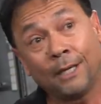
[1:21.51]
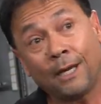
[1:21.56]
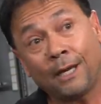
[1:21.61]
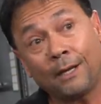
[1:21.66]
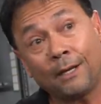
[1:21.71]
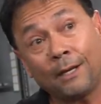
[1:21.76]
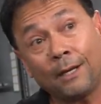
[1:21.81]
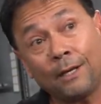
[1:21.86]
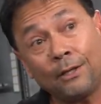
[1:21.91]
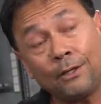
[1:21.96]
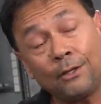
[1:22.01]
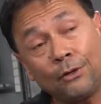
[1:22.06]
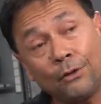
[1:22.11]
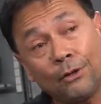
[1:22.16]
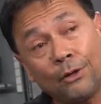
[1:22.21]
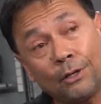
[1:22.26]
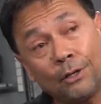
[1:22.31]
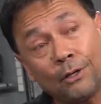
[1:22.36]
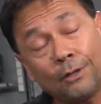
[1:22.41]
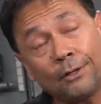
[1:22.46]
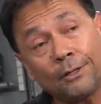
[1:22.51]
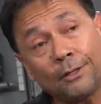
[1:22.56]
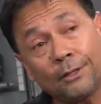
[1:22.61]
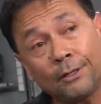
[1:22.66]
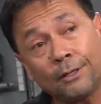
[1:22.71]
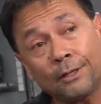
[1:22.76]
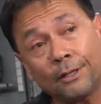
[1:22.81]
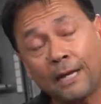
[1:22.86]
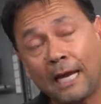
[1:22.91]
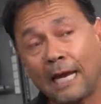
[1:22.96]
And you know, the
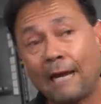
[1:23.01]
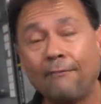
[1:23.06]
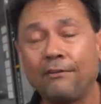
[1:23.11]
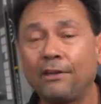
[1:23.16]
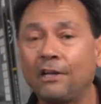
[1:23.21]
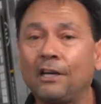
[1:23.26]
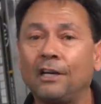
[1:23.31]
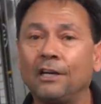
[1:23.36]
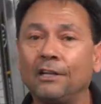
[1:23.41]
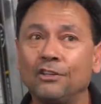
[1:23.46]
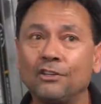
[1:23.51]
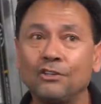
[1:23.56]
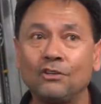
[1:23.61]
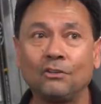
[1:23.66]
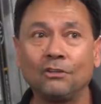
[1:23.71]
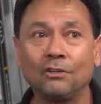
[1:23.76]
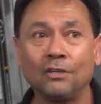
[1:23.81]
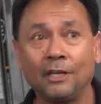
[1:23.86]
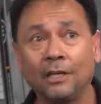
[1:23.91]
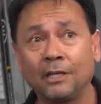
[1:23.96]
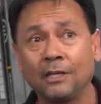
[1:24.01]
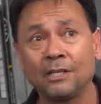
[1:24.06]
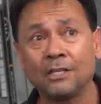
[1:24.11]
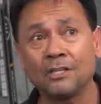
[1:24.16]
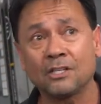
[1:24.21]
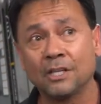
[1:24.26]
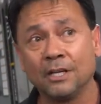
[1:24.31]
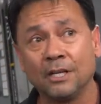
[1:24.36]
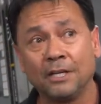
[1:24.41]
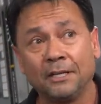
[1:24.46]
caveat on this whole thing
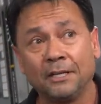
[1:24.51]
is